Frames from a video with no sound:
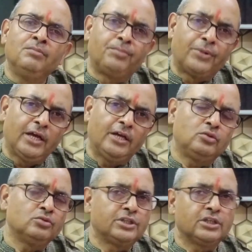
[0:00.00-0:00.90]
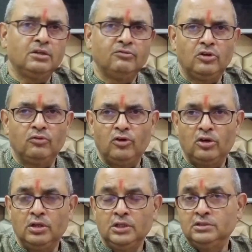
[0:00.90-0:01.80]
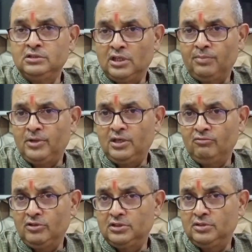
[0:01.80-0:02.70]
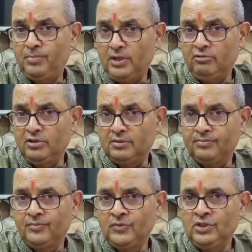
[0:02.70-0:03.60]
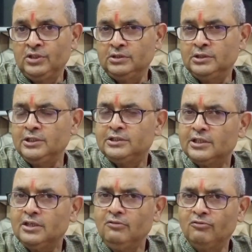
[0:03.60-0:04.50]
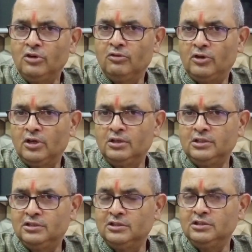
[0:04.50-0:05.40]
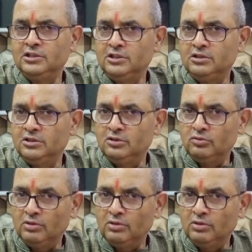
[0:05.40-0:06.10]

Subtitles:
Prior to Second World War, Japan was a power. The Second World War turned it into